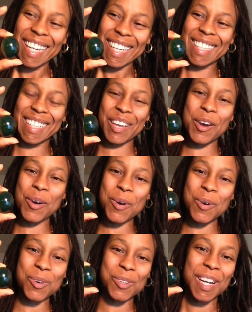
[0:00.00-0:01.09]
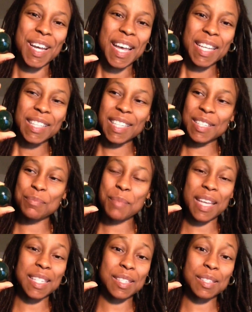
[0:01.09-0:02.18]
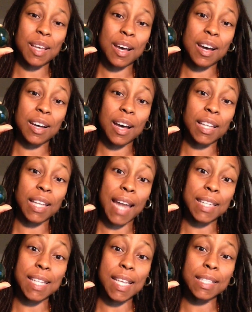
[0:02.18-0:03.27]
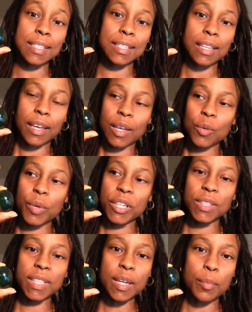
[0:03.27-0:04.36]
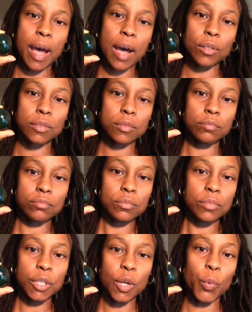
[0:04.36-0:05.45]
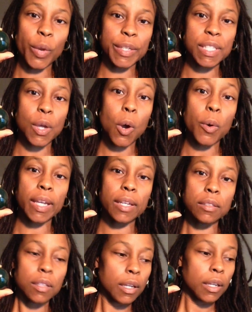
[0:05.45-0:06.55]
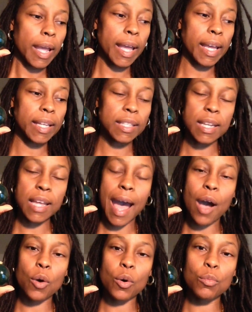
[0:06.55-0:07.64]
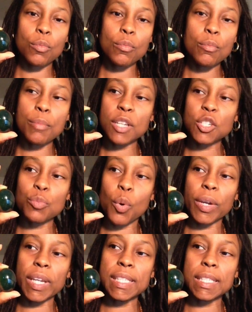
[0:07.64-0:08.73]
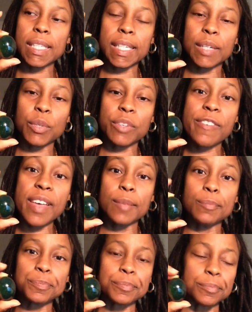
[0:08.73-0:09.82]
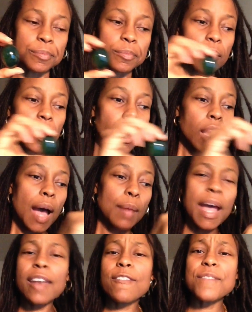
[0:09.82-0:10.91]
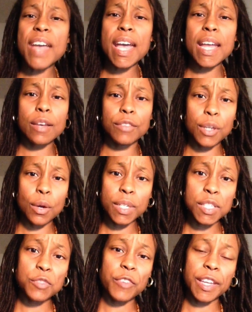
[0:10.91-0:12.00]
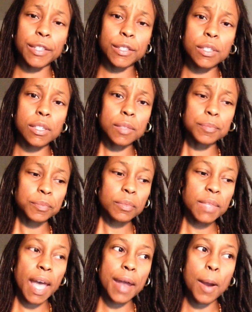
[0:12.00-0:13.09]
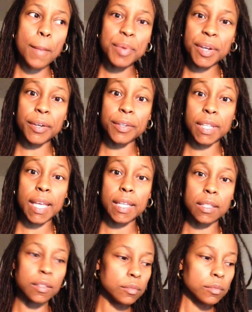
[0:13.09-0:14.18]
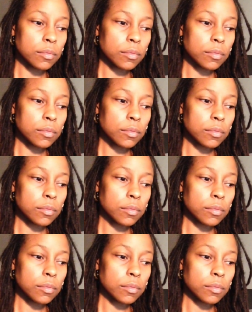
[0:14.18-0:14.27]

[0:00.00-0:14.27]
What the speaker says: So this makes a lot of sense when you think about, where it's going and how much more easily it would fit. I'm not a fan of yoni spheres that are bigger than